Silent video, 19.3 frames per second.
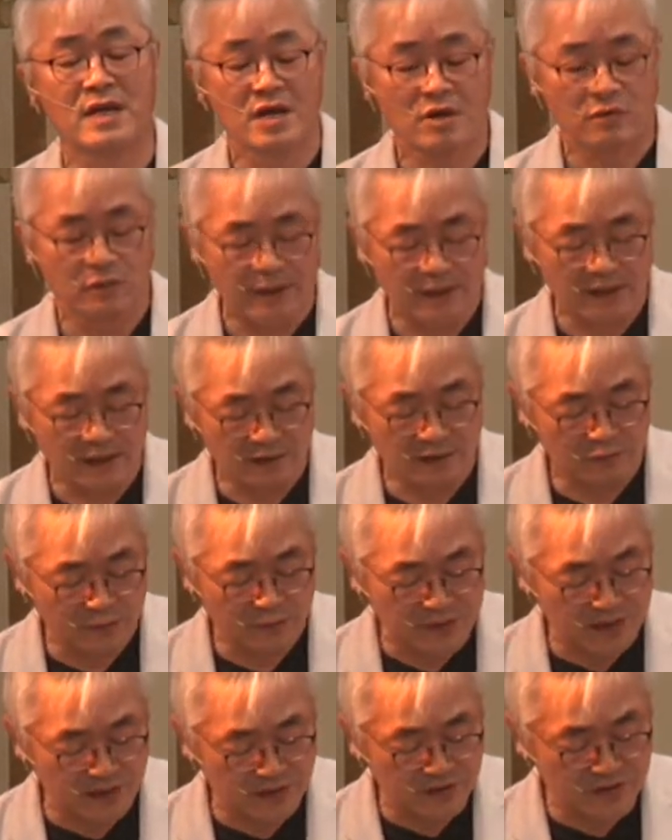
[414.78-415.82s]
Well,
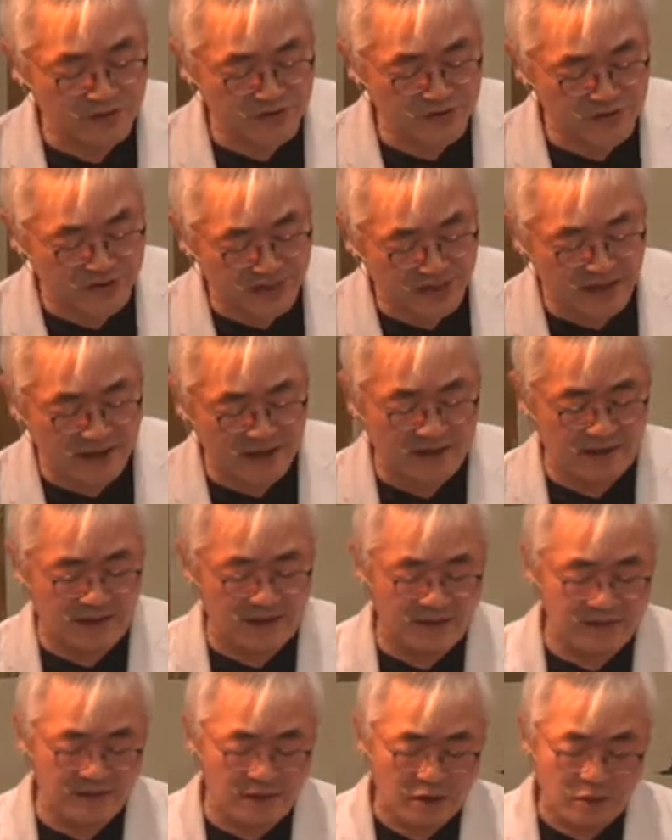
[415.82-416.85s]
we
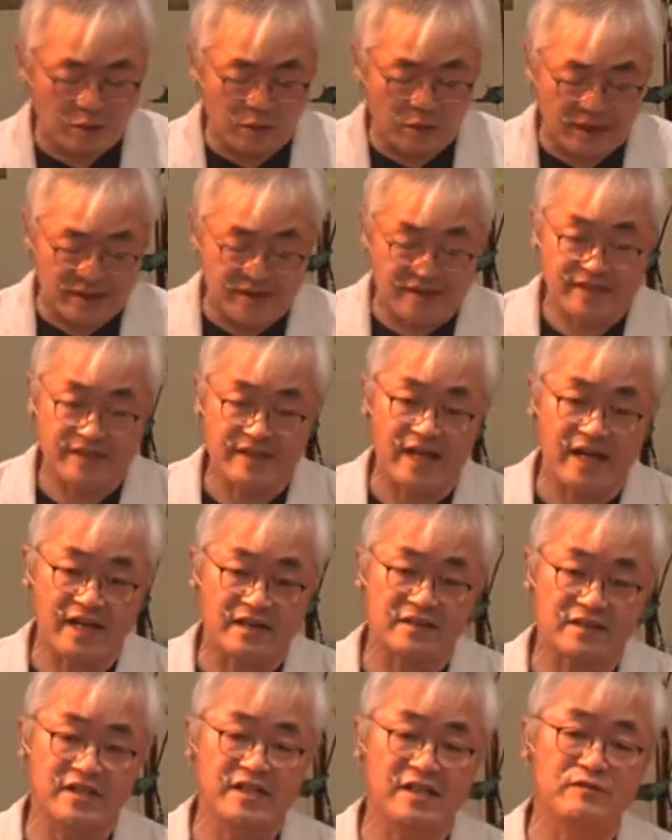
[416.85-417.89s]
understand what is
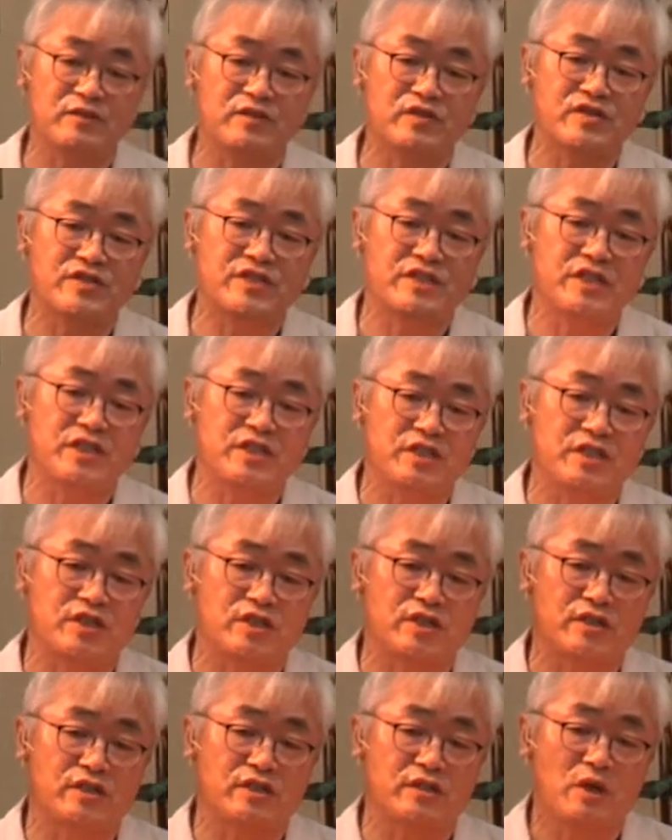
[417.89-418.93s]
said, give to
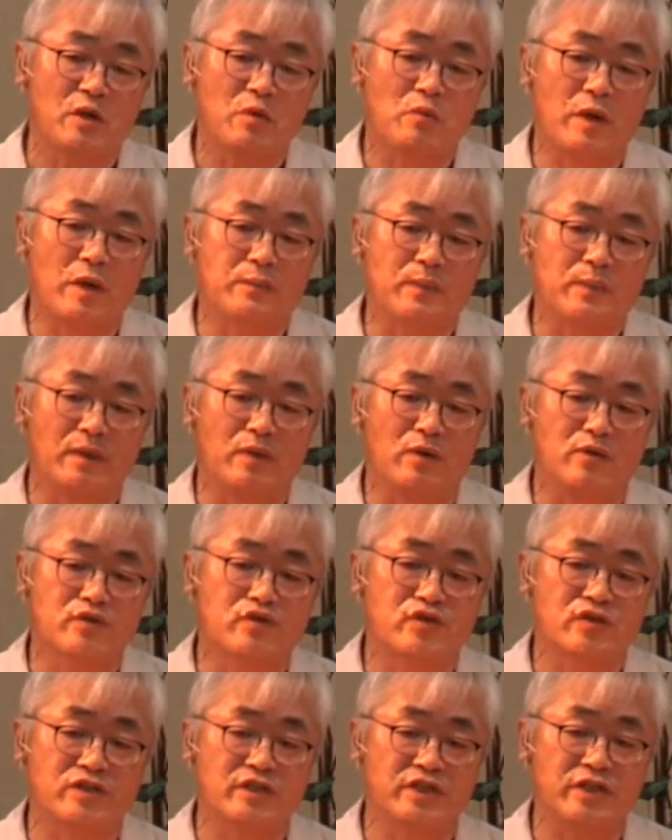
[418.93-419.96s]
Caesar what belongs
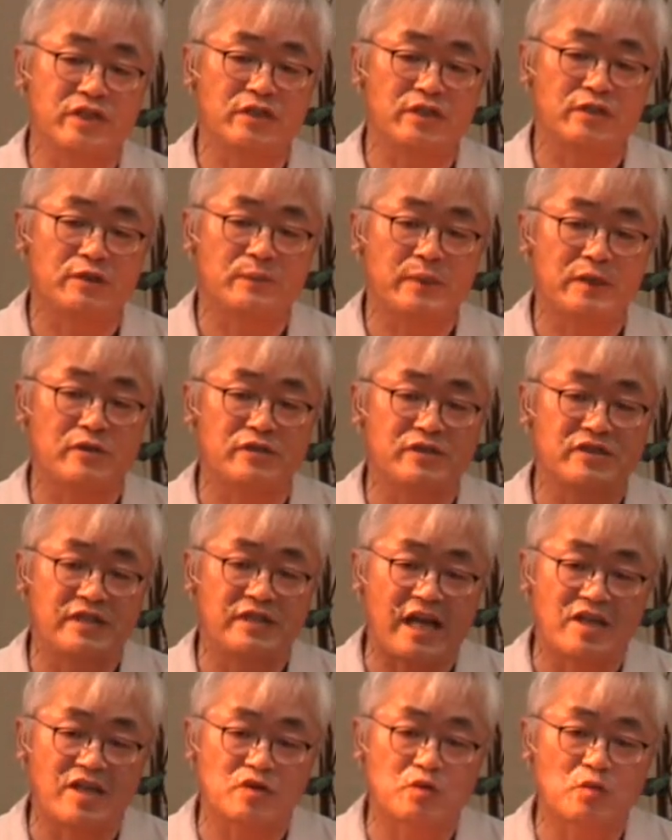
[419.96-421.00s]
to Caesar, because
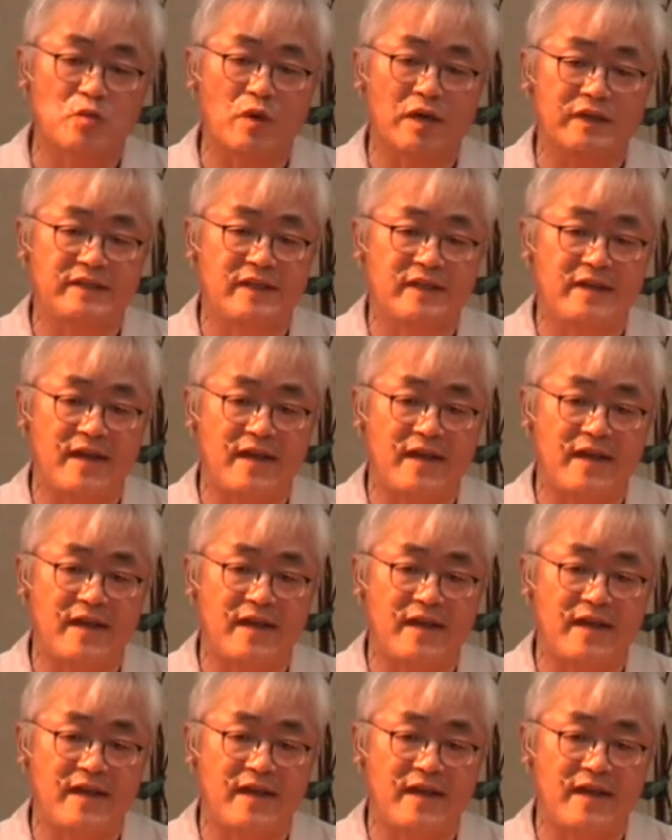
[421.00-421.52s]
that's what they